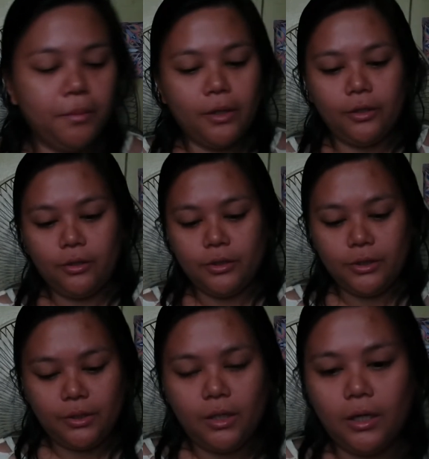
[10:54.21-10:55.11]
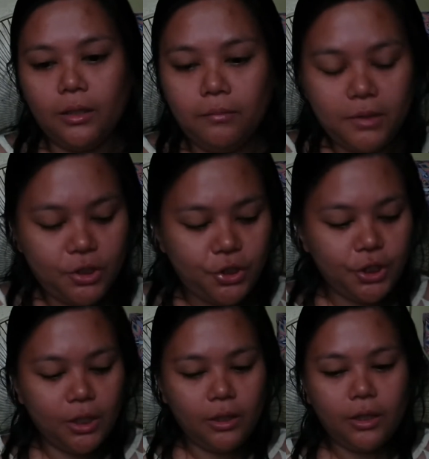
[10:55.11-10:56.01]
markers that Miss
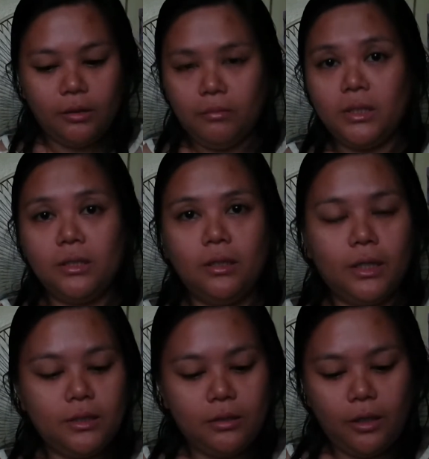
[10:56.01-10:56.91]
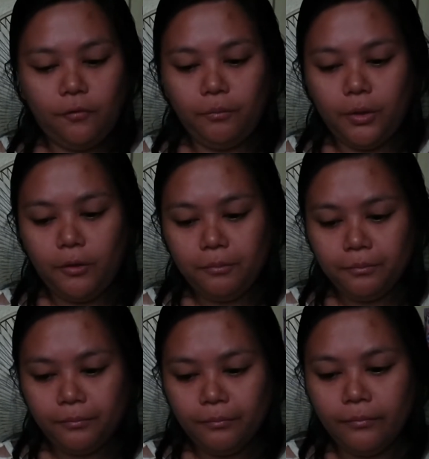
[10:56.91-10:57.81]
Jan and Miss Grace gave me.
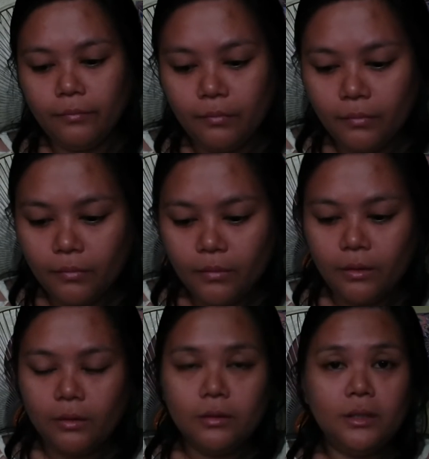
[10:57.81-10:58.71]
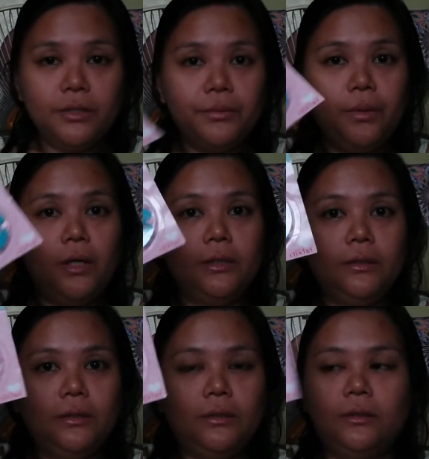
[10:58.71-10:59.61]
These
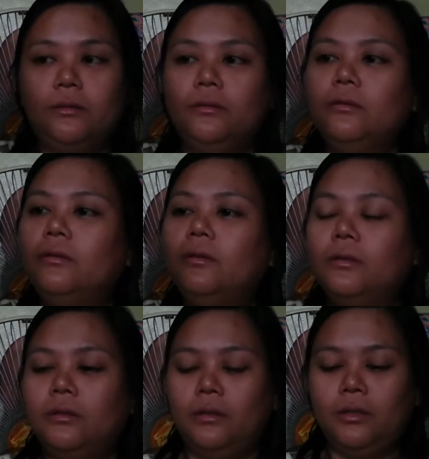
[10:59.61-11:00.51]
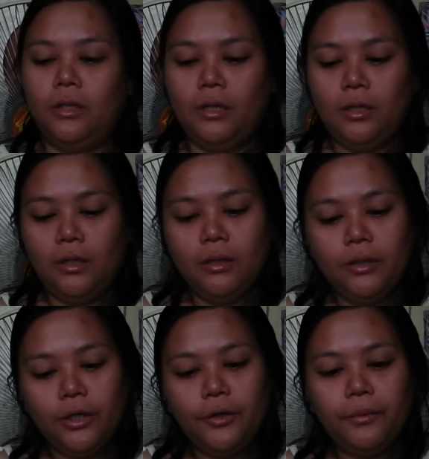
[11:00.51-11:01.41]
ones.
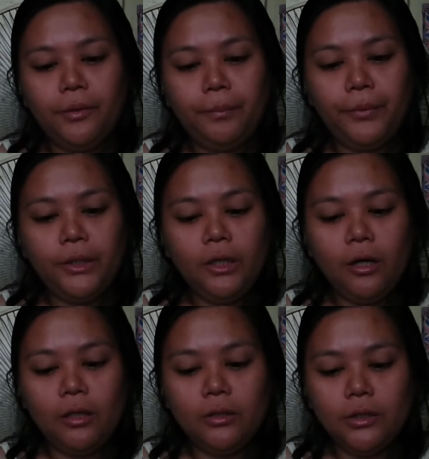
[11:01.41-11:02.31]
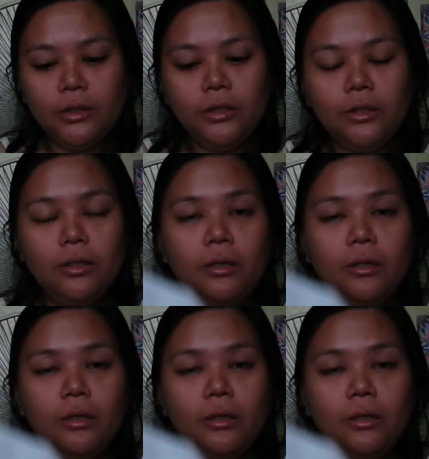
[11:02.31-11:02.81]
They're pretty colored